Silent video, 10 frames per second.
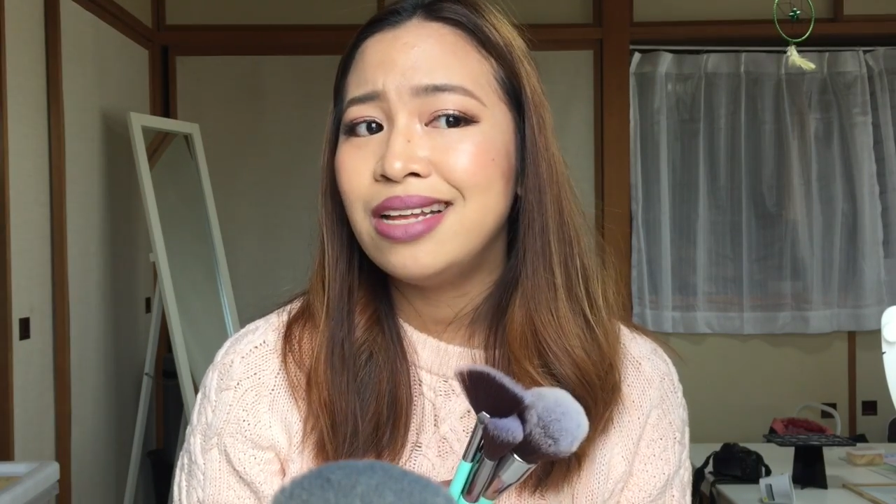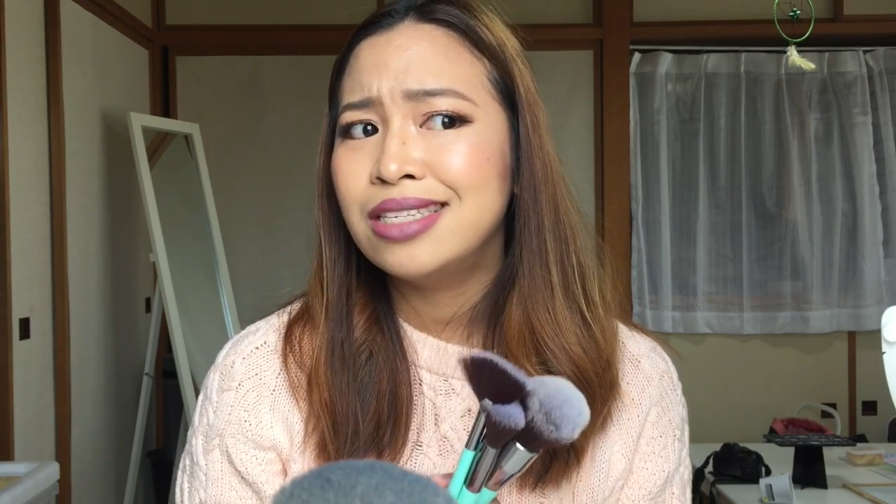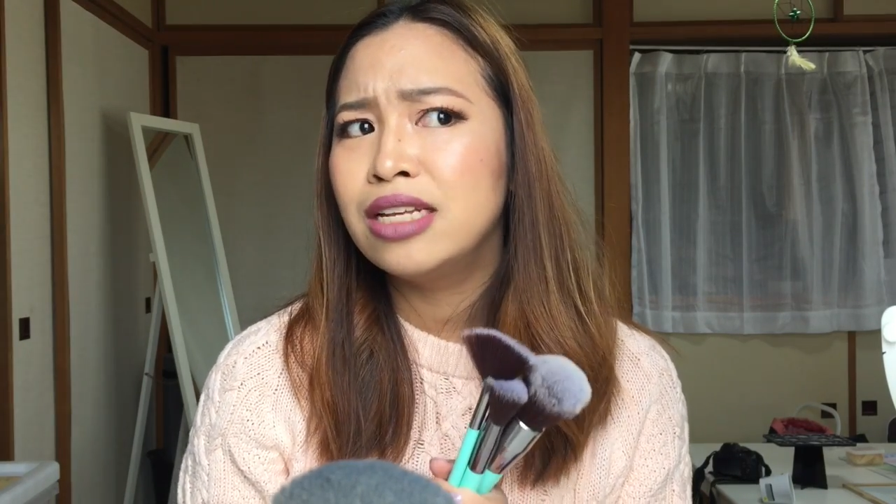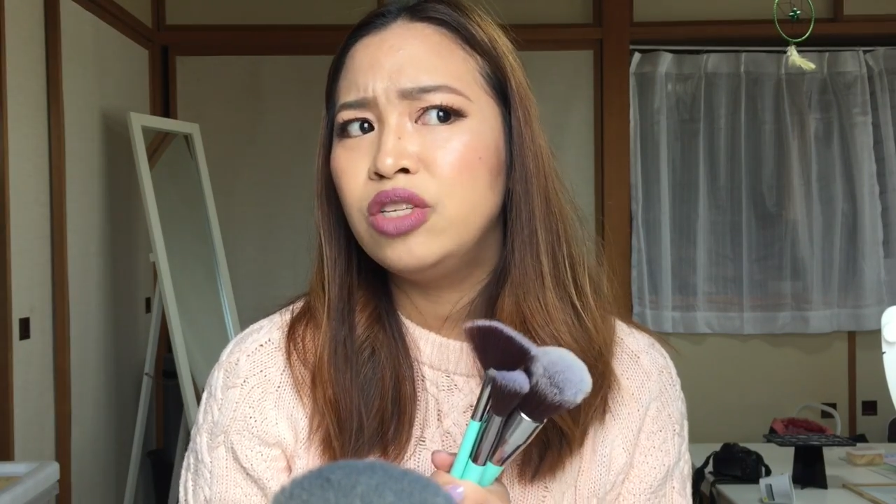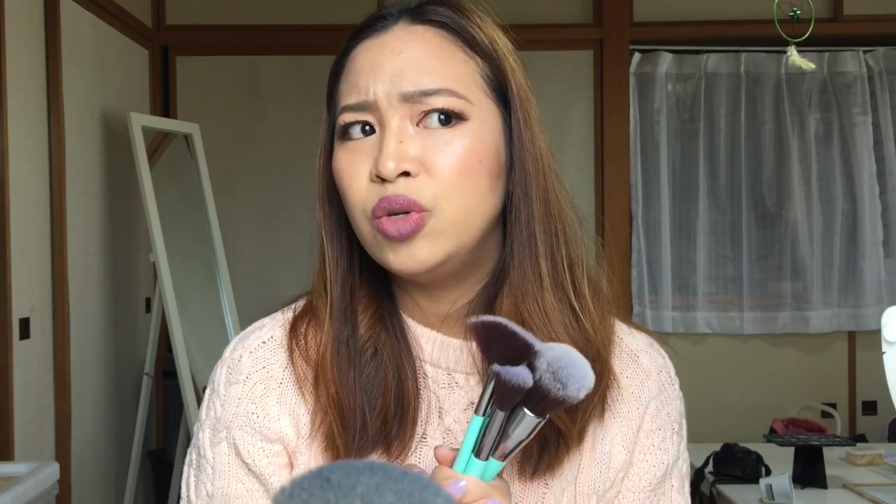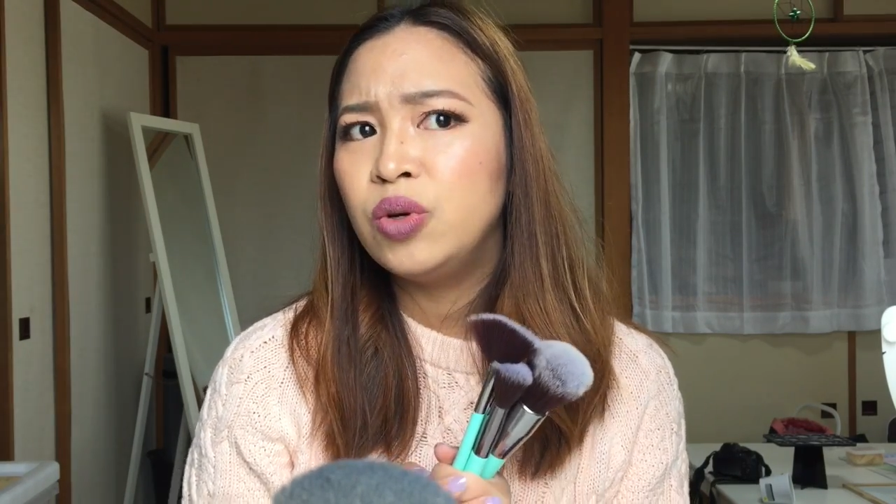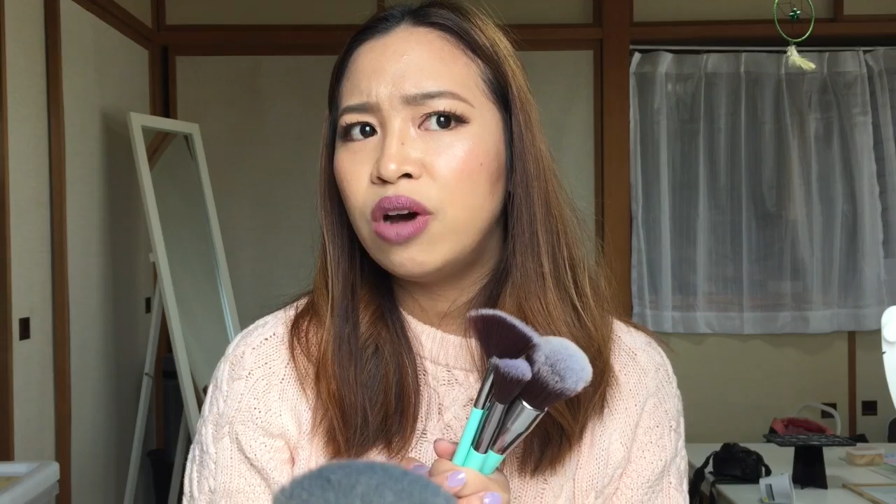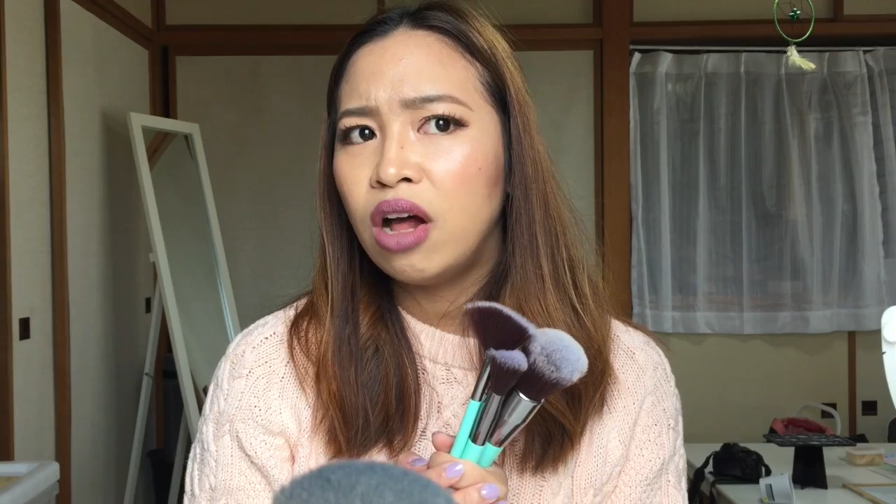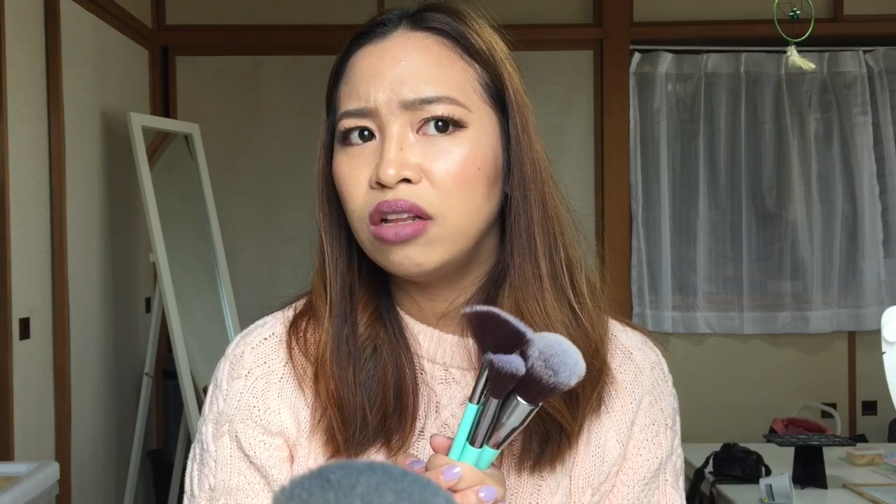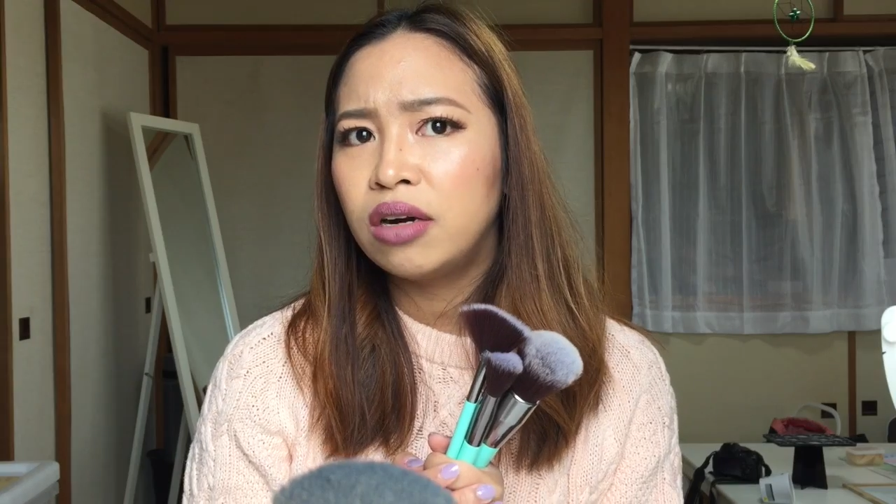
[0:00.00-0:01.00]
It's the
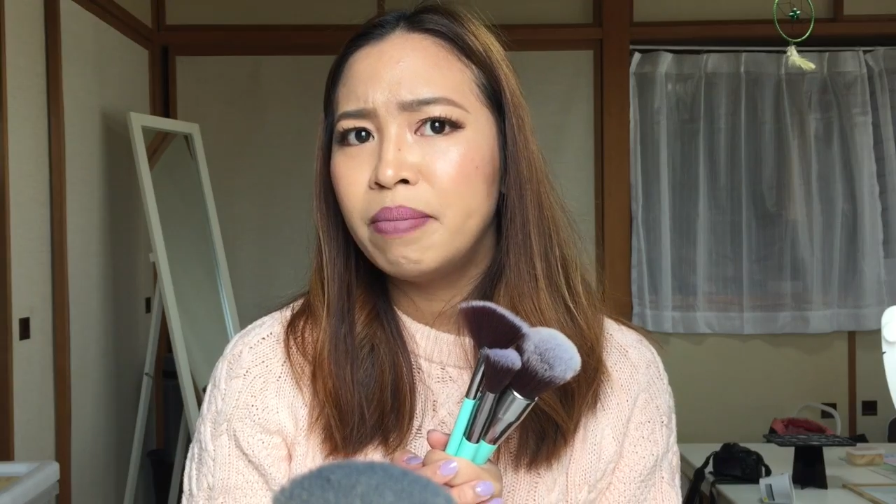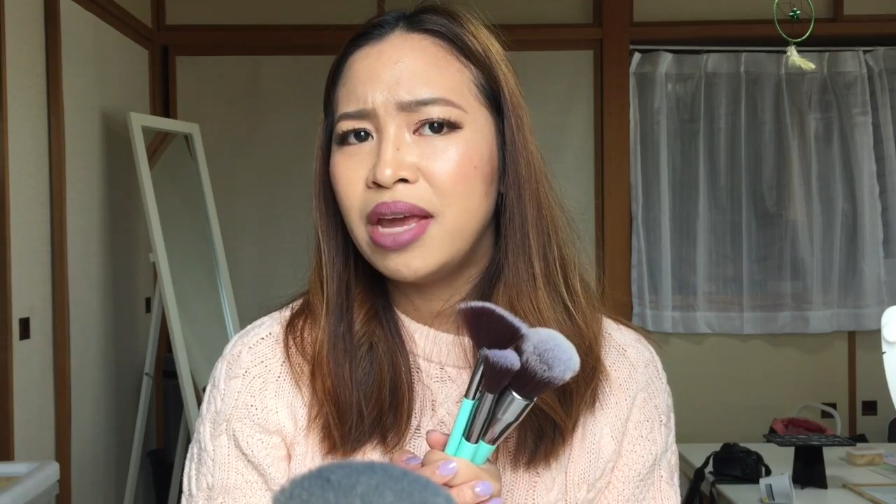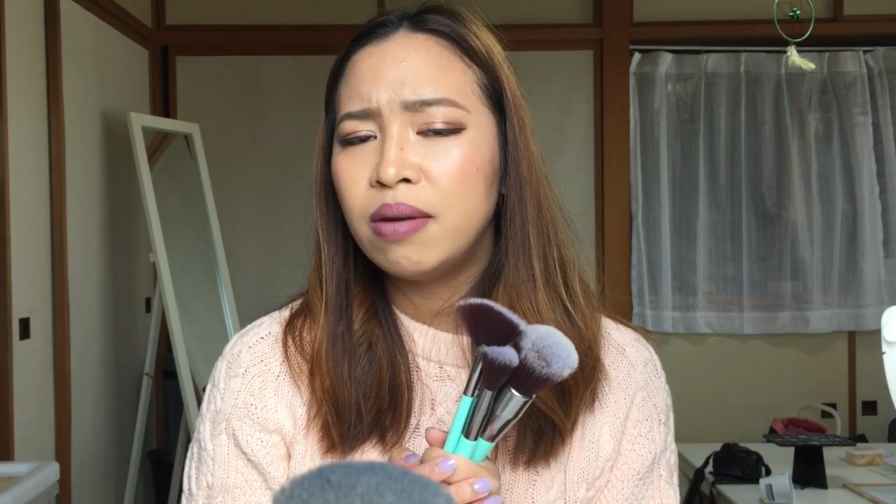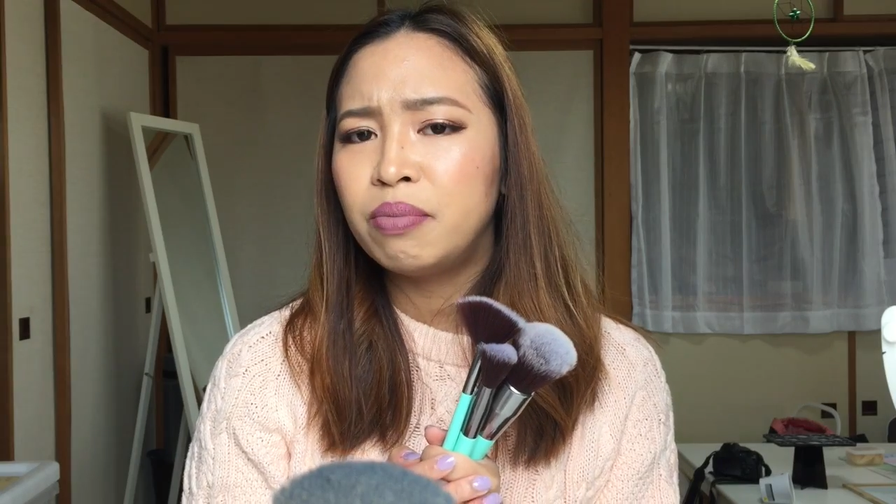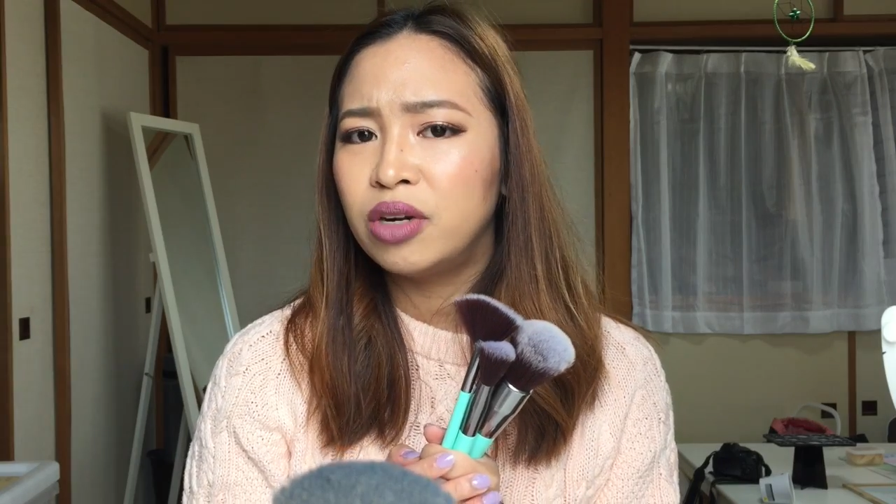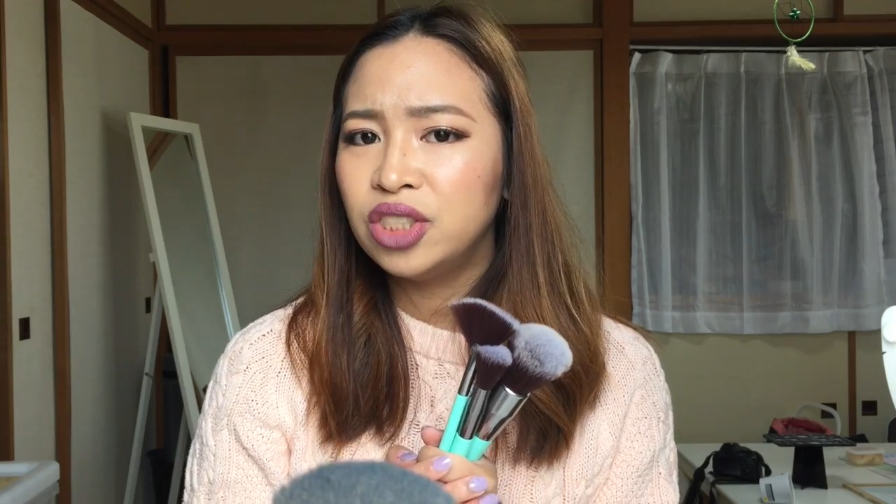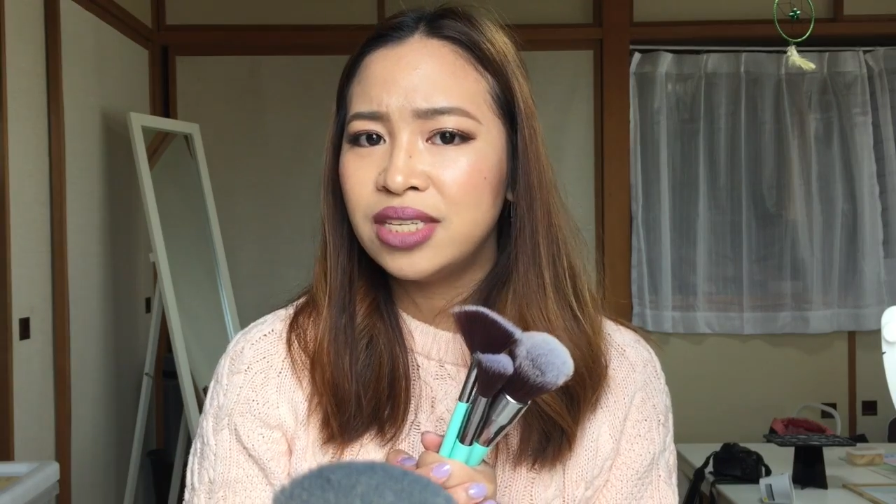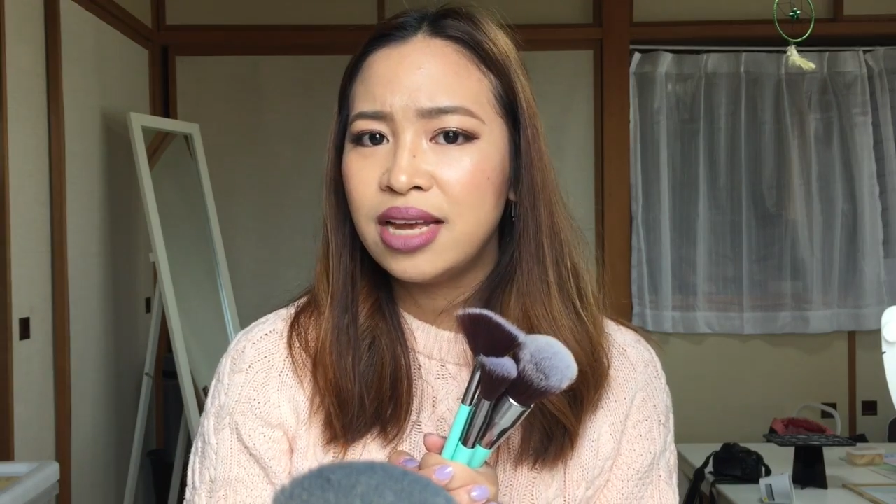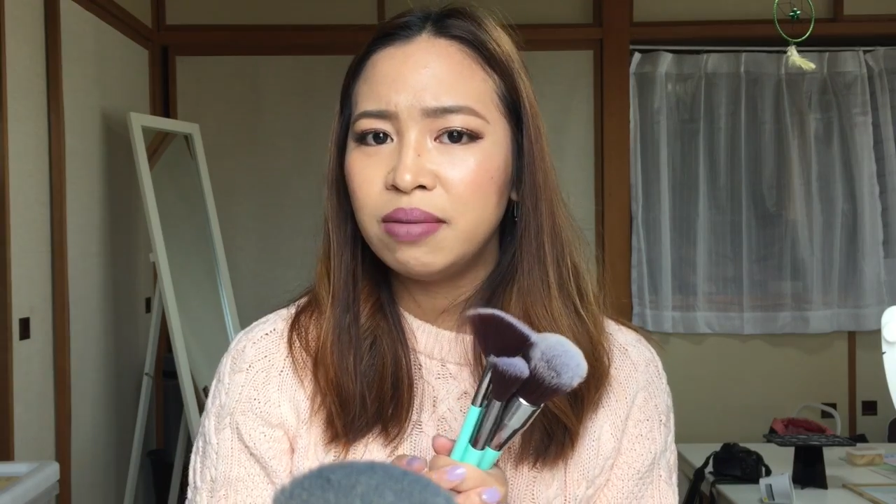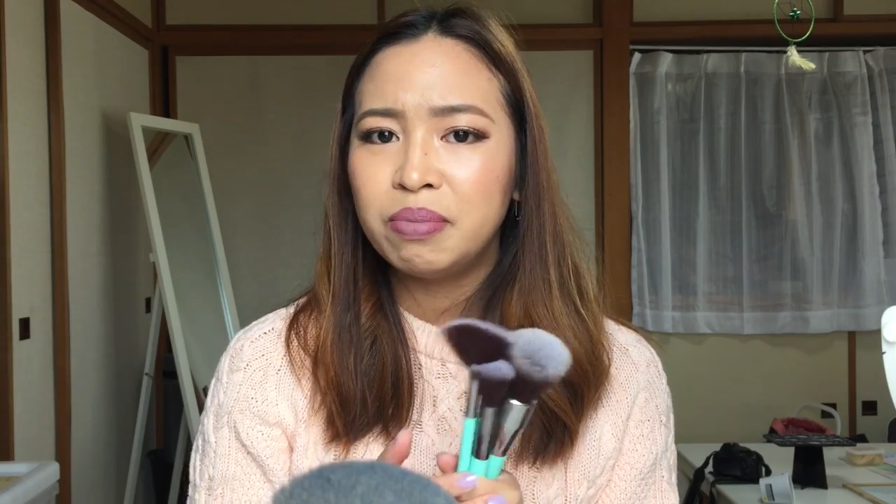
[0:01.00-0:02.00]
DUcolor makeup brush set.